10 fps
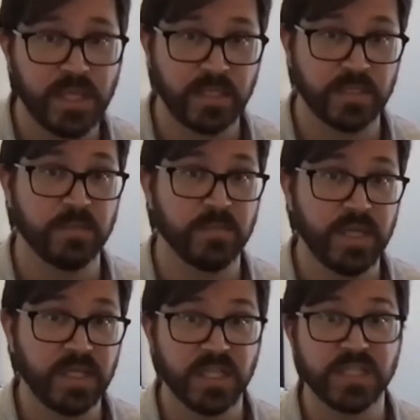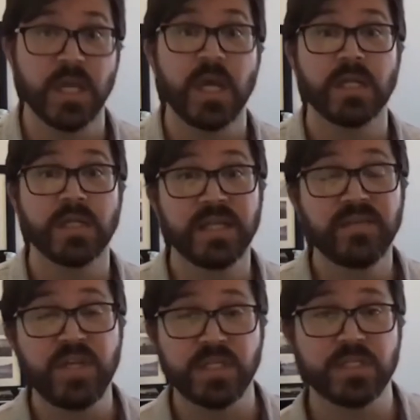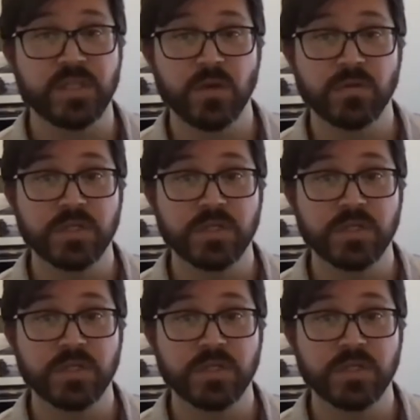in some things as living stones.